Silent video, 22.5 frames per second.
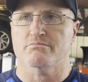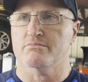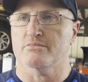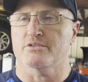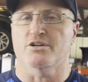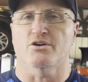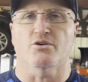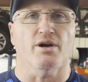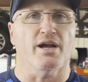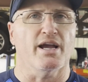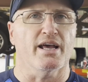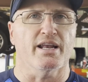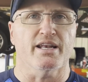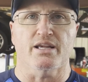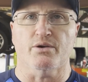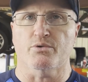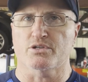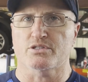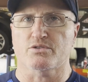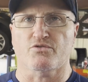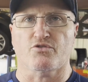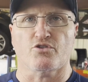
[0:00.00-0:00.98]
Andy
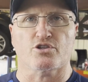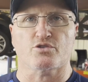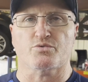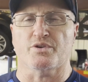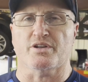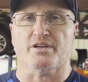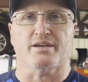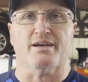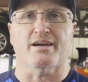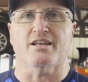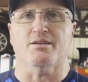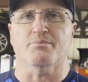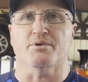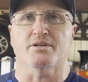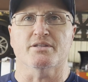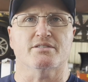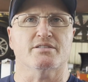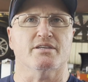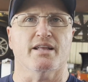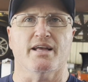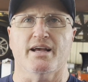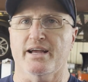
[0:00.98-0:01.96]
was the first one that came to me and
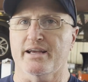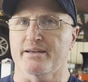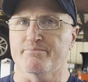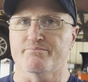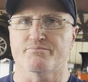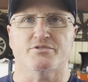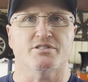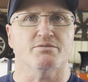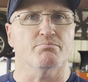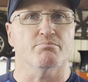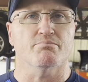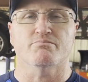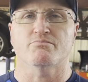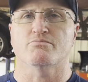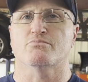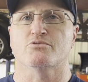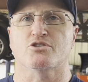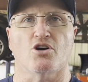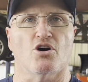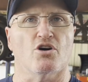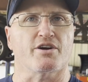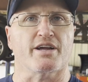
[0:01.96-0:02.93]
said, hey,
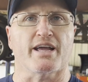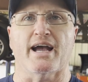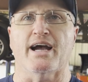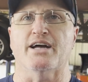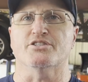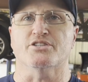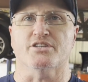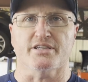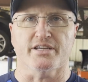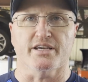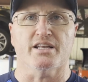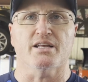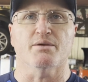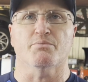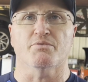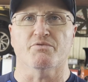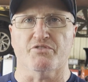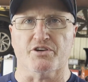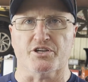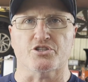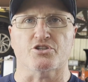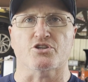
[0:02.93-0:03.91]
call Gadget, get him
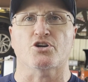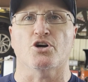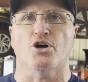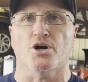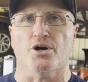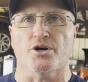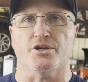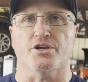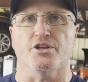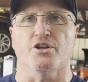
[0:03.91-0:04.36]
to fix your car.